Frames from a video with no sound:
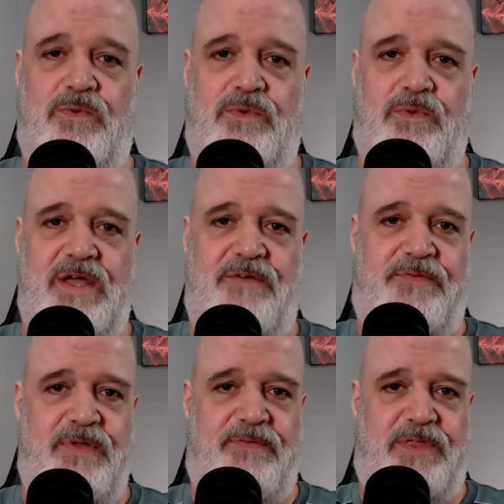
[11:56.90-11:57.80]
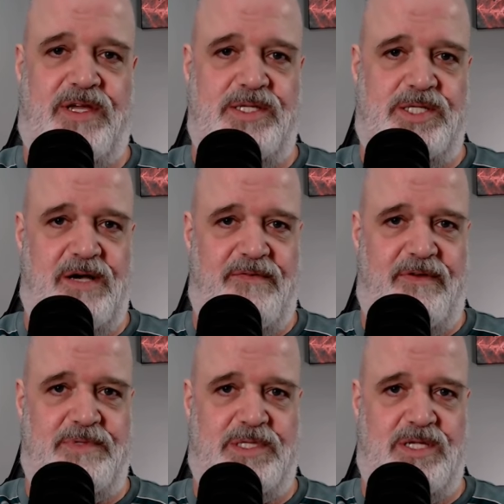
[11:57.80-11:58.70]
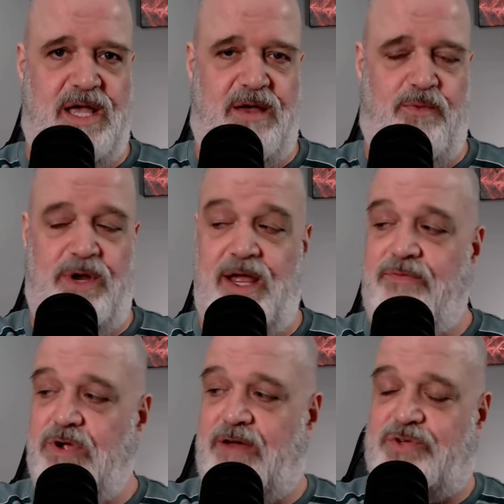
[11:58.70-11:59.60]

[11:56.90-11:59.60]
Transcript: If the conservatives would ever have